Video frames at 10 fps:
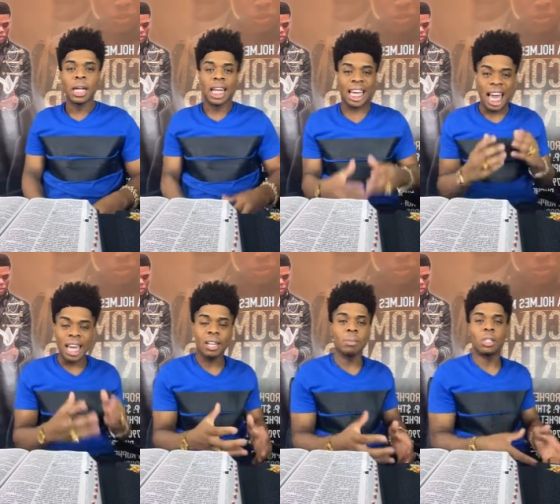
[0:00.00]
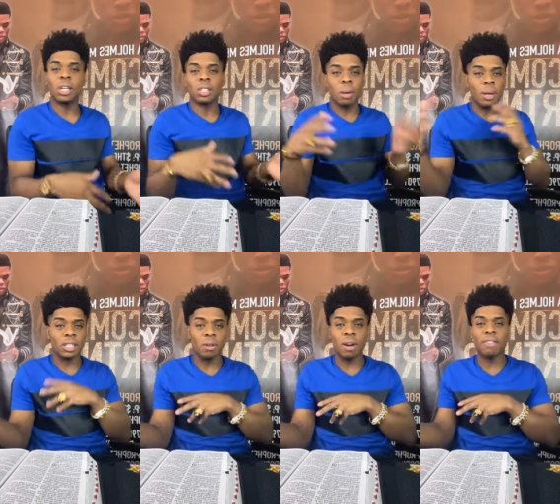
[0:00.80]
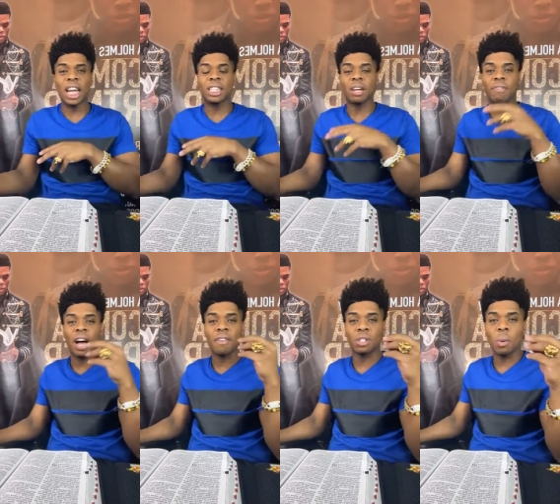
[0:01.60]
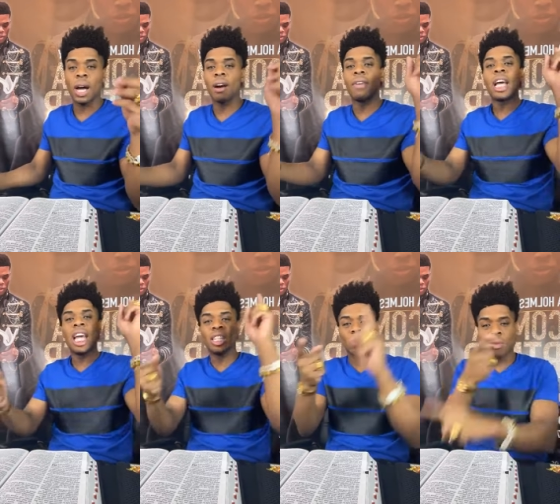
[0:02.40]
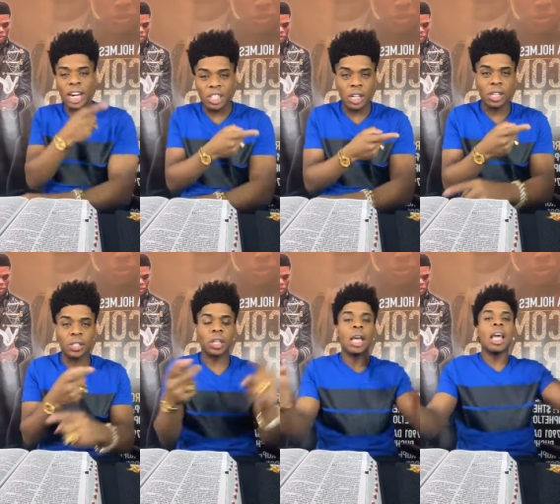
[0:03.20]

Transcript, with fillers: The kingdom system is in Revelation 5:12. It's riches.